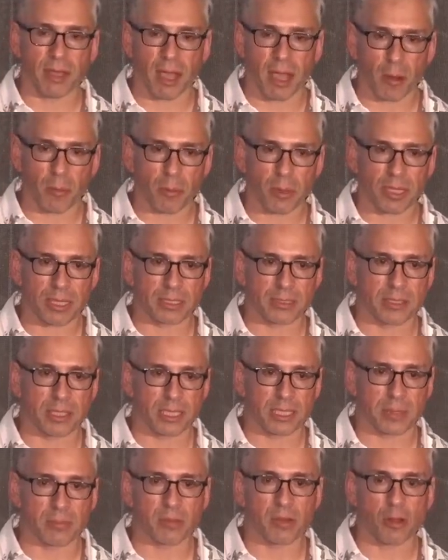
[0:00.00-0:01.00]
operating
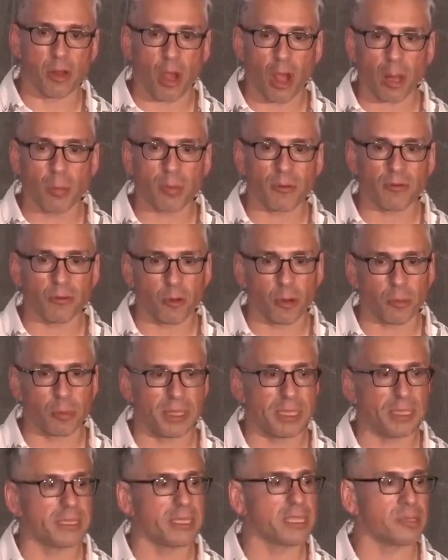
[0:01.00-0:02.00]
systems long before
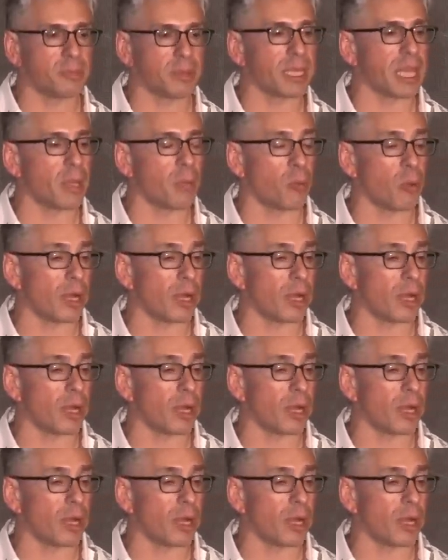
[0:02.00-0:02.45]
PCs became